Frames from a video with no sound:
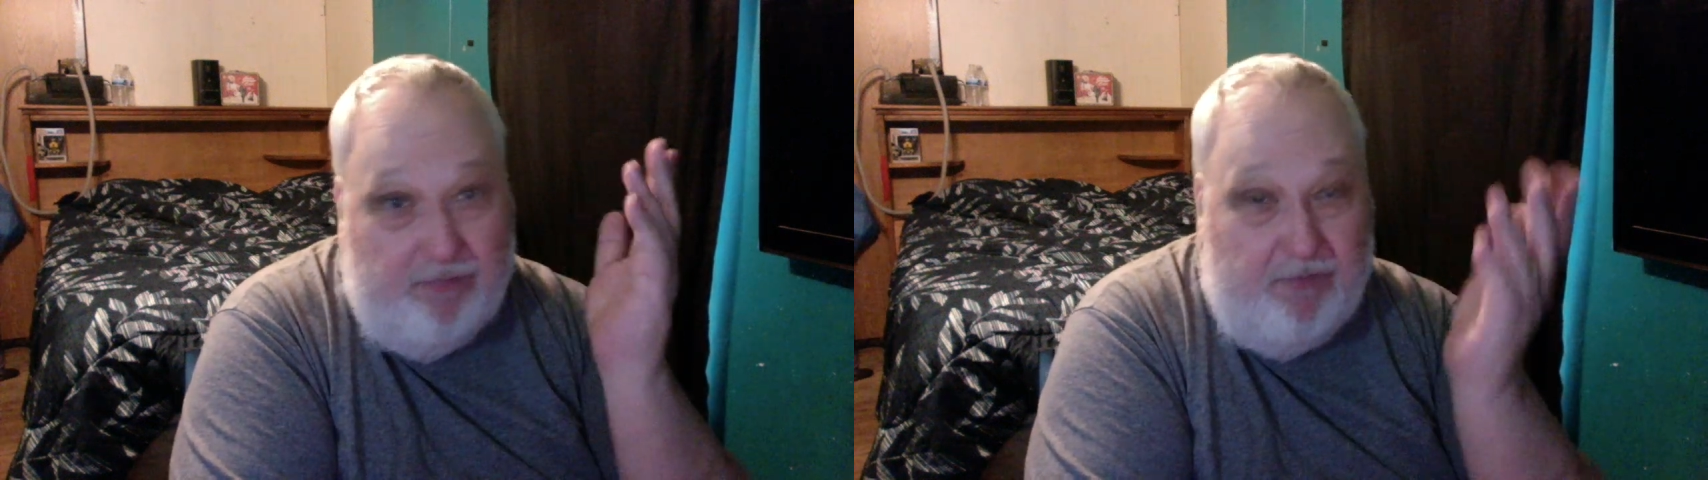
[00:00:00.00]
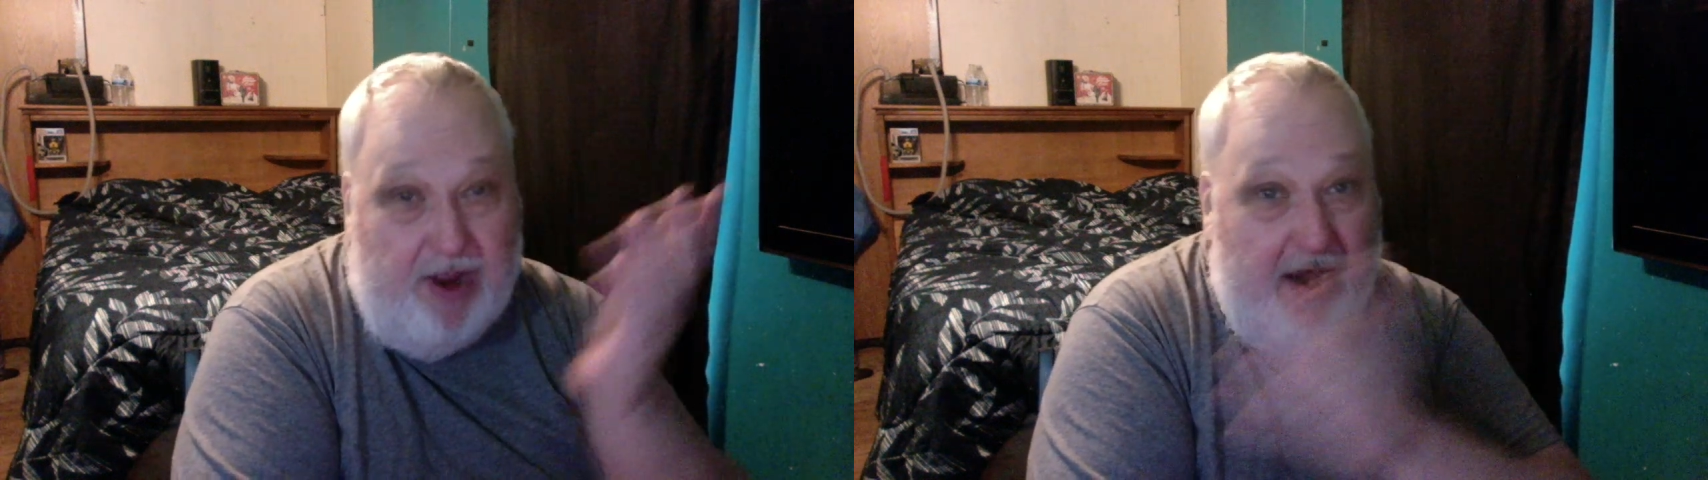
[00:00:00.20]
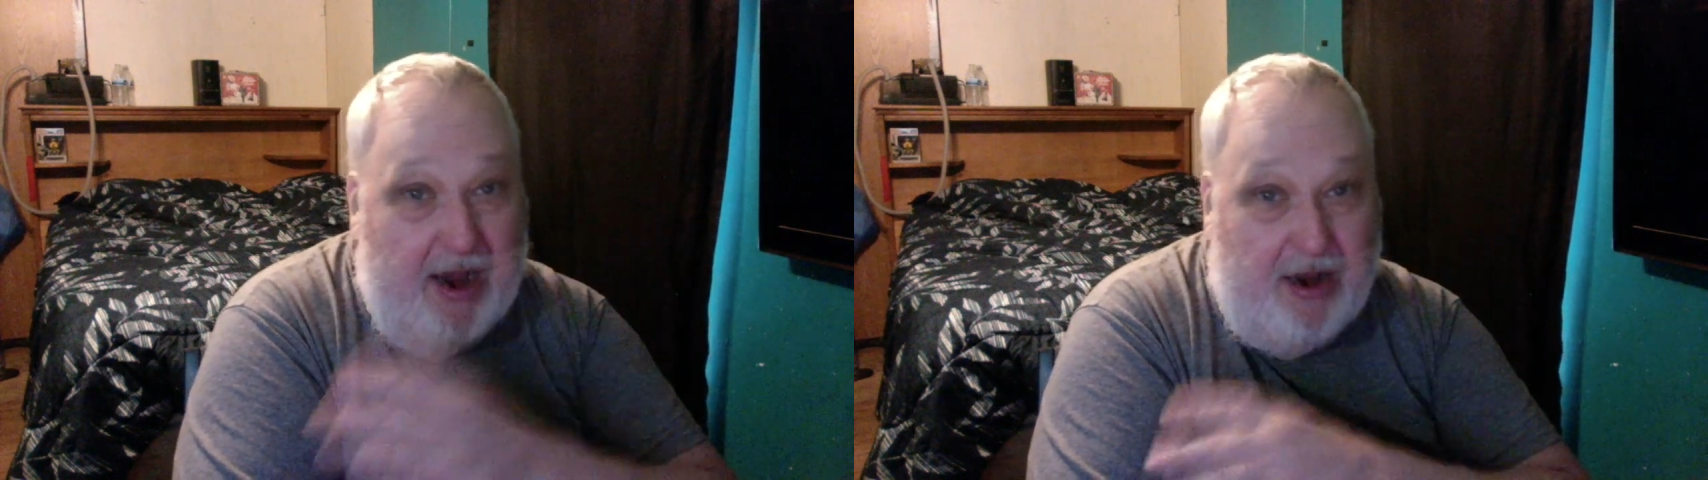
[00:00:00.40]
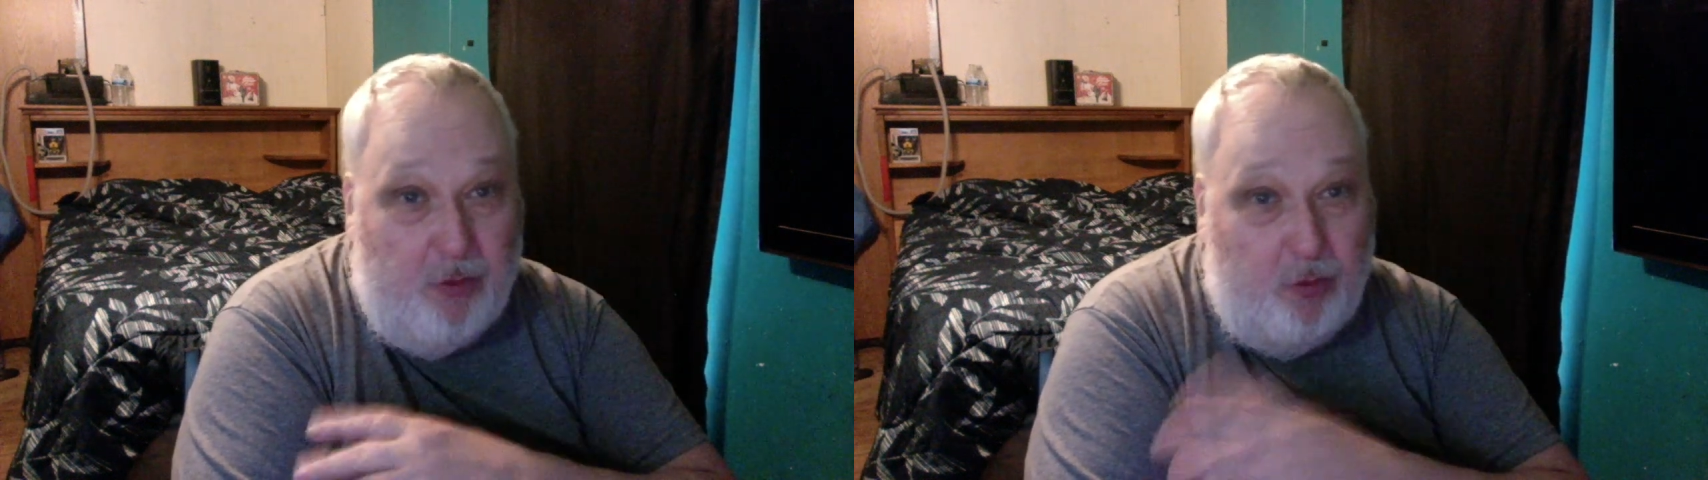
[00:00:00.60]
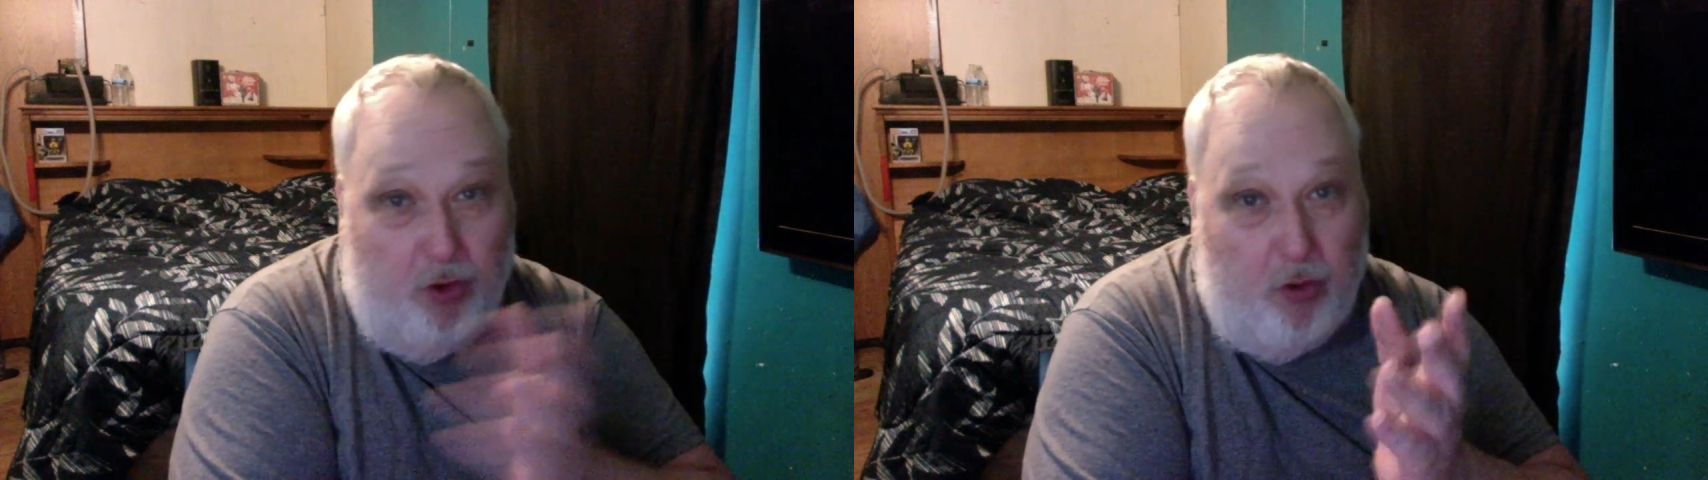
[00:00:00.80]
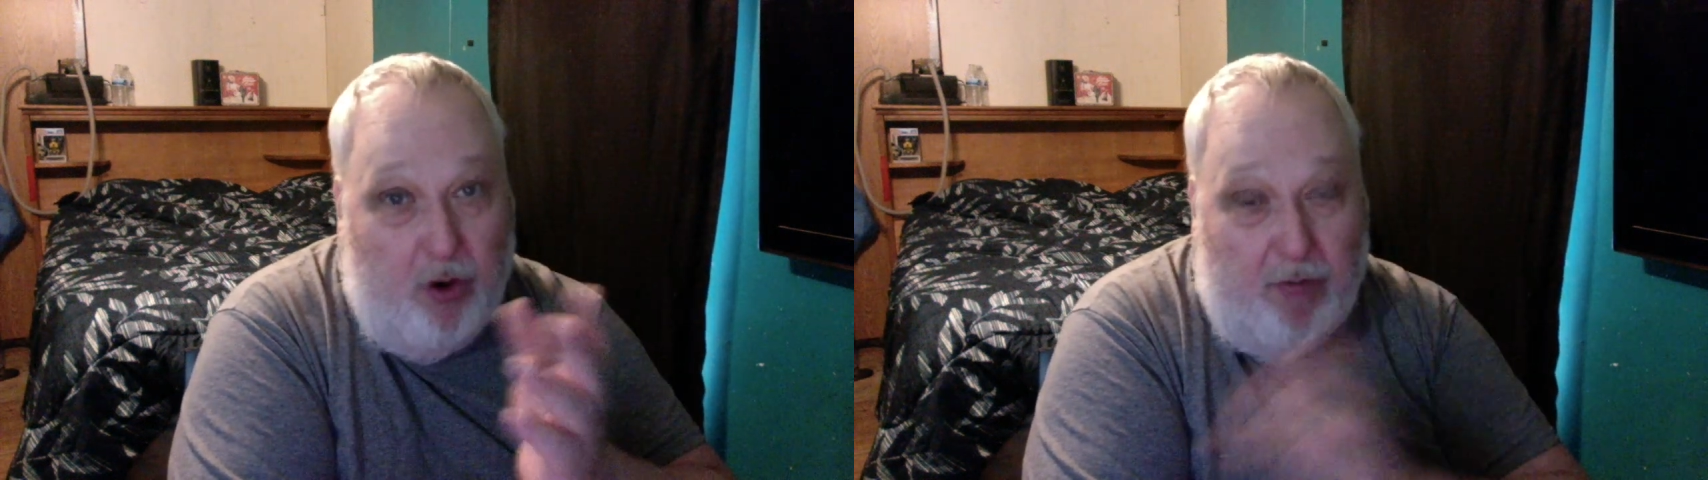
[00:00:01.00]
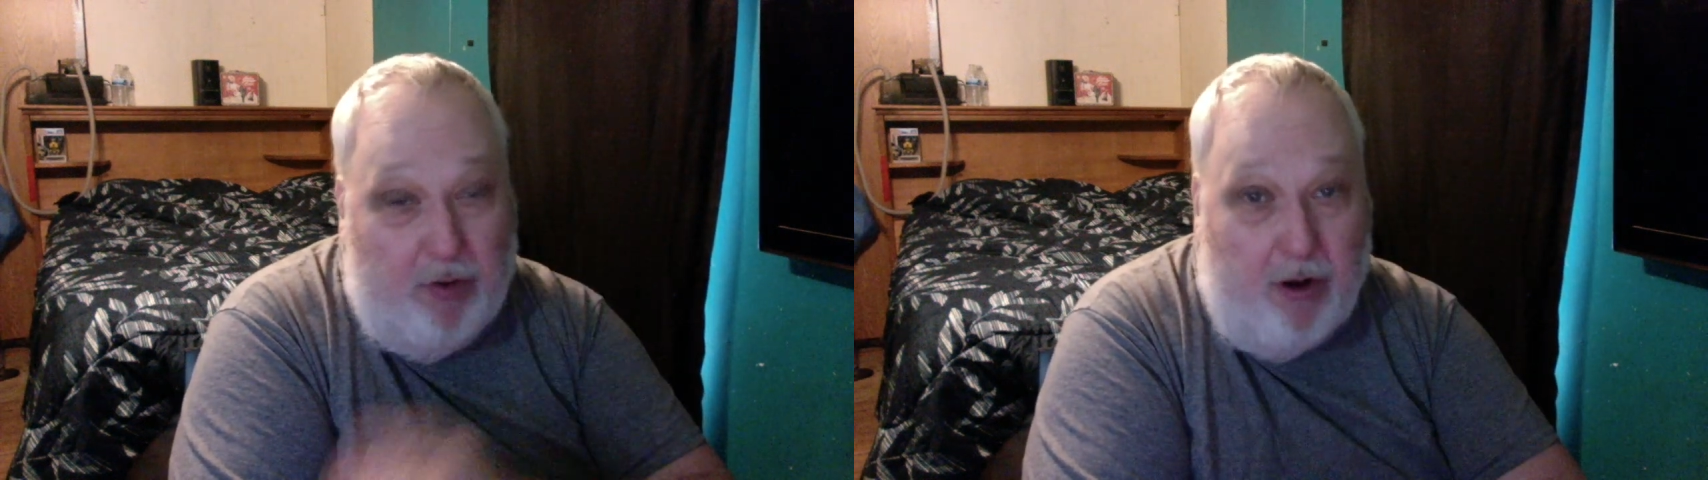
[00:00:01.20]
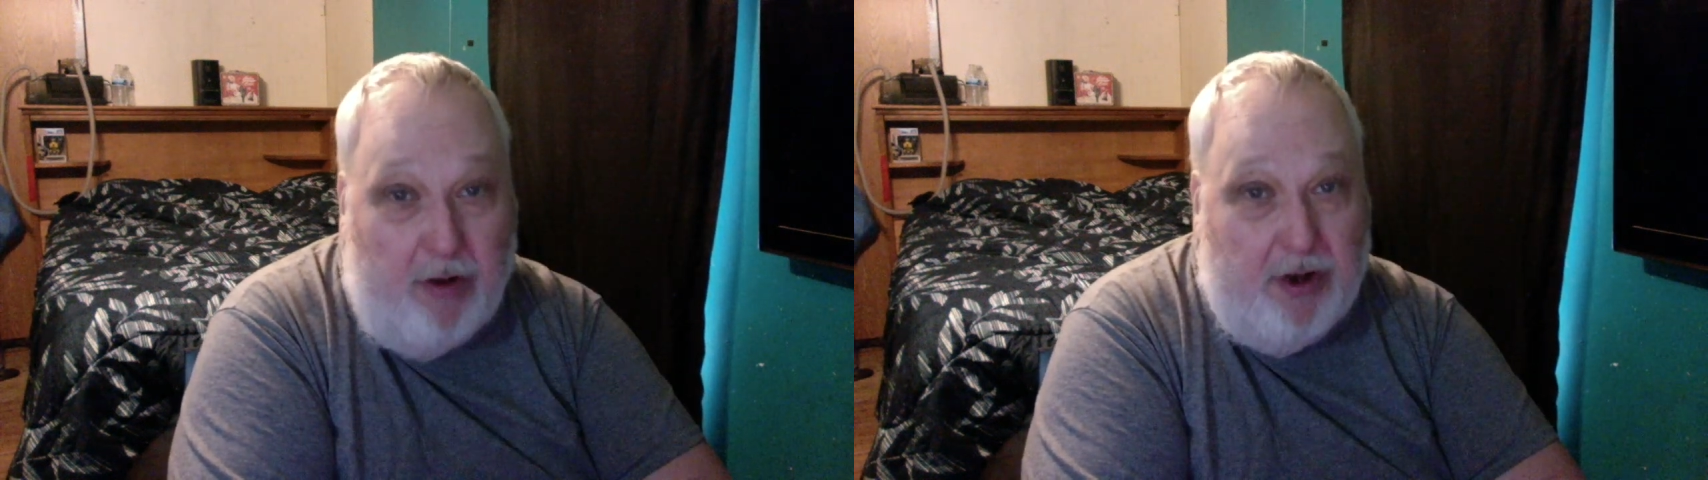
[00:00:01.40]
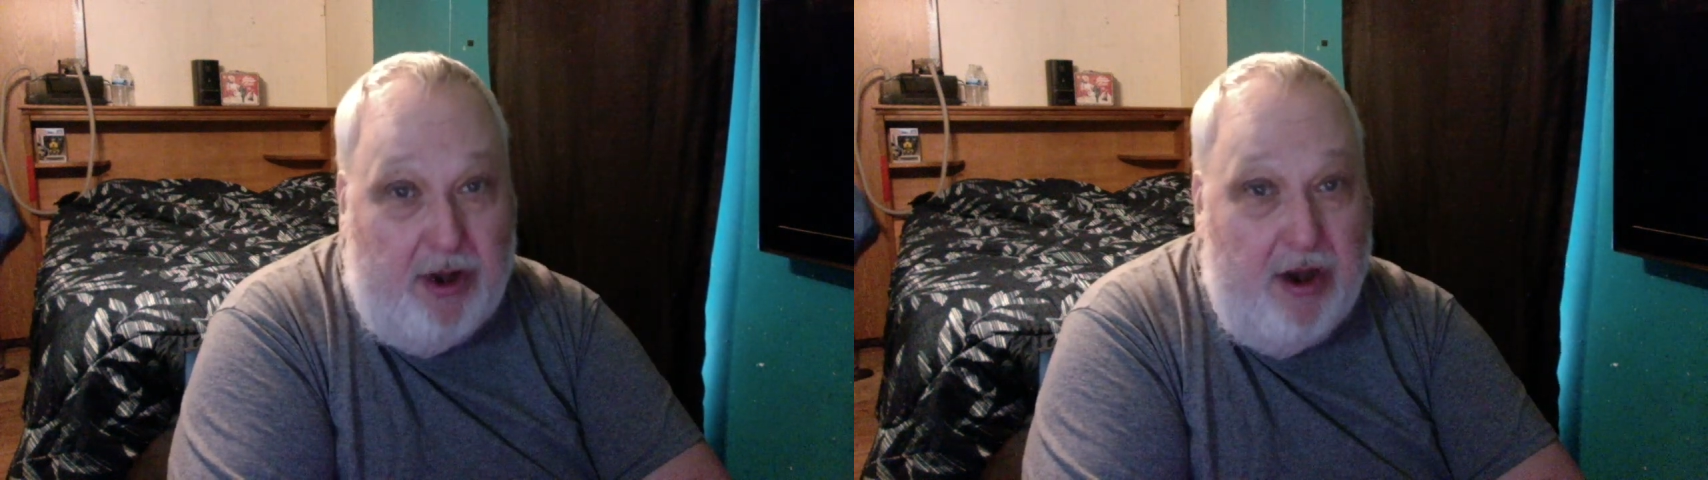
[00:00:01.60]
FedEx, whoever hauls it,